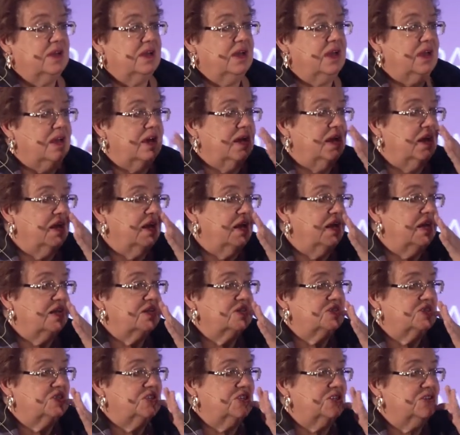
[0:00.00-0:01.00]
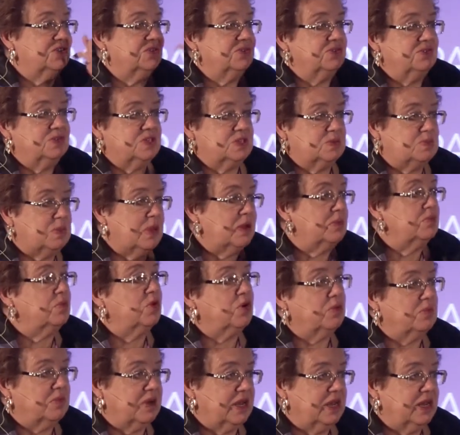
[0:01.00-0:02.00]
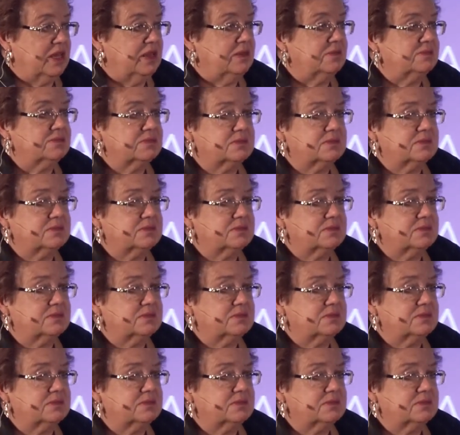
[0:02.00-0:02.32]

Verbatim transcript: uh, to spend more money